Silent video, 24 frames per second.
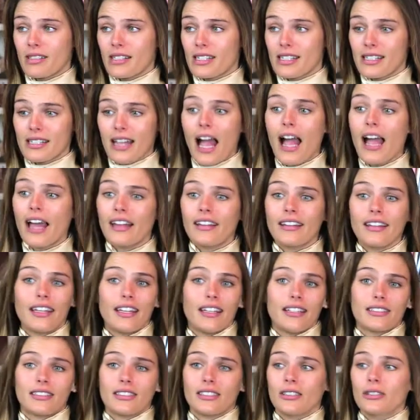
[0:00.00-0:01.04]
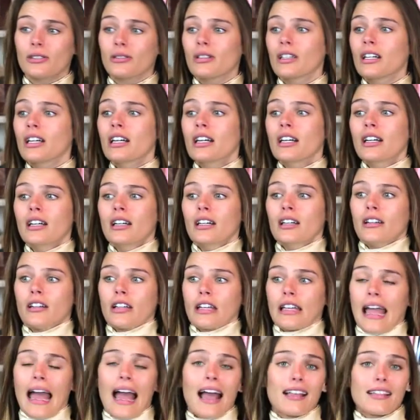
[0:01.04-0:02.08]
styling to
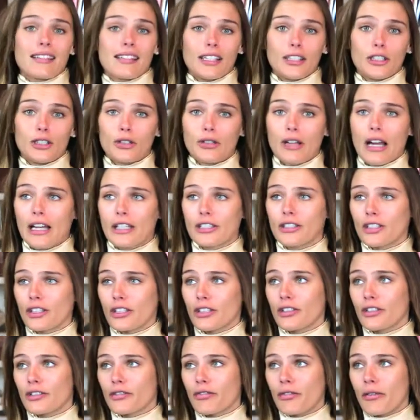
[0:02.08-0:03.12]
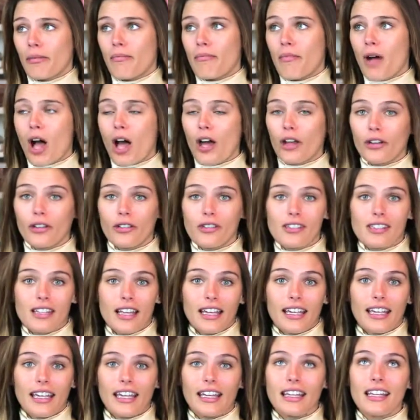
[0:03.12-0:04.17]
casting directors, from models.
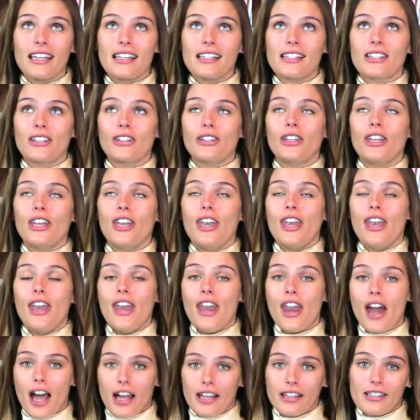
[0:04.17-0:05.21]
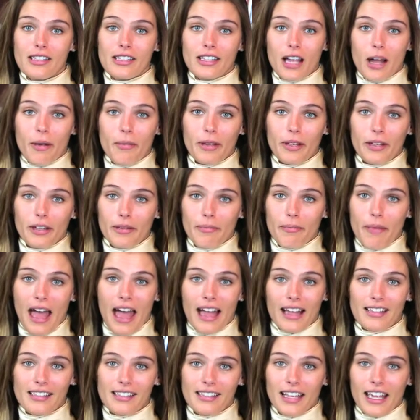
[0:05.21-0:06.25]
Like, it is nuts coming
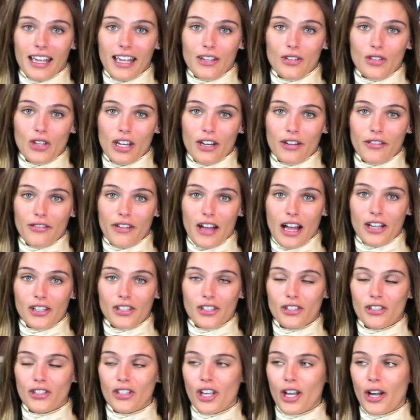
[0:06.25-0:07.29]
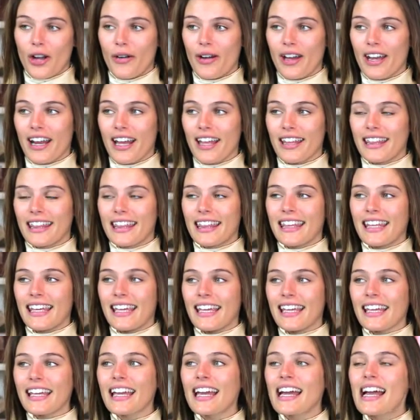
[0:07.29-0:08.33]
backstage at a fashion show. And I
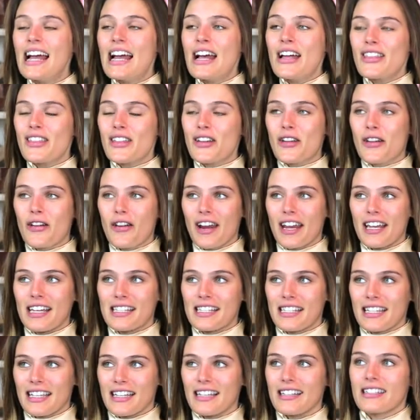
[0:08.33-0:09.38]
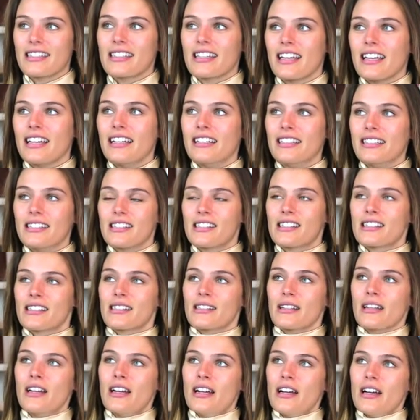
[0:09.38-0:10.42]
think the craziest is